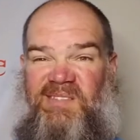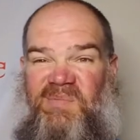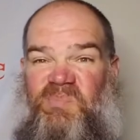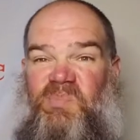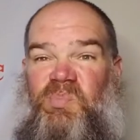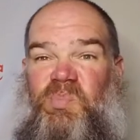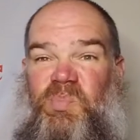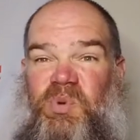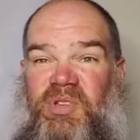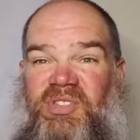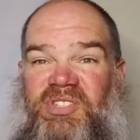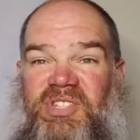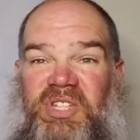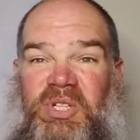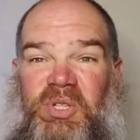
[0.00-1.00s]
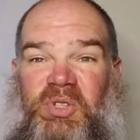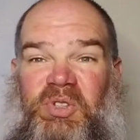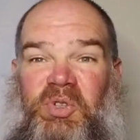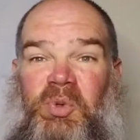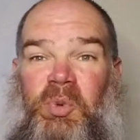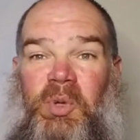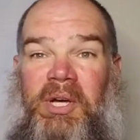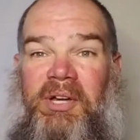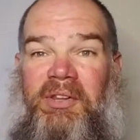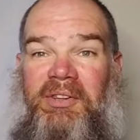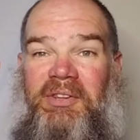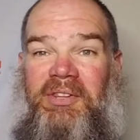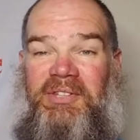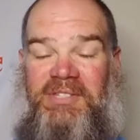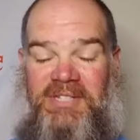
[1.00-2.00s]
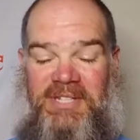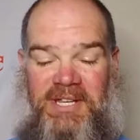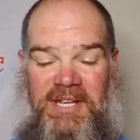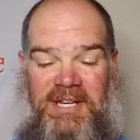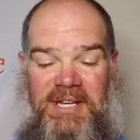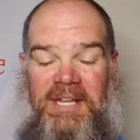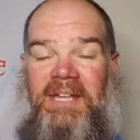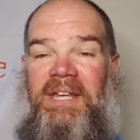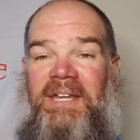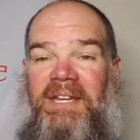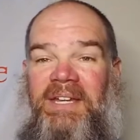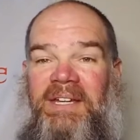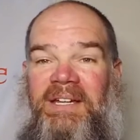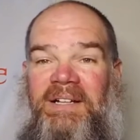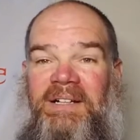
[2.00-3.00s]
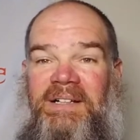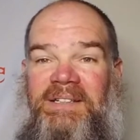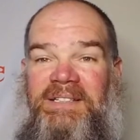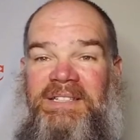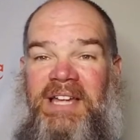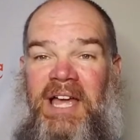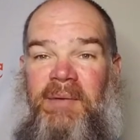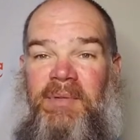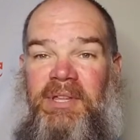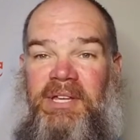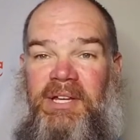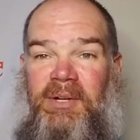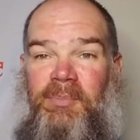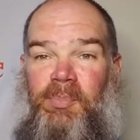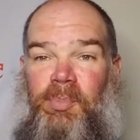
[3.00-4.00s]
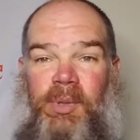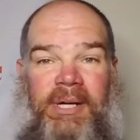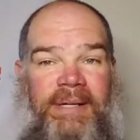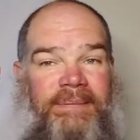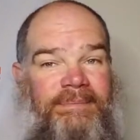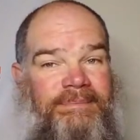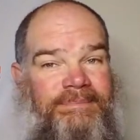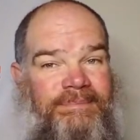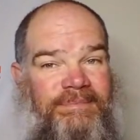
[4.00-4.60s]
it breathes a little too well this time of the year. But,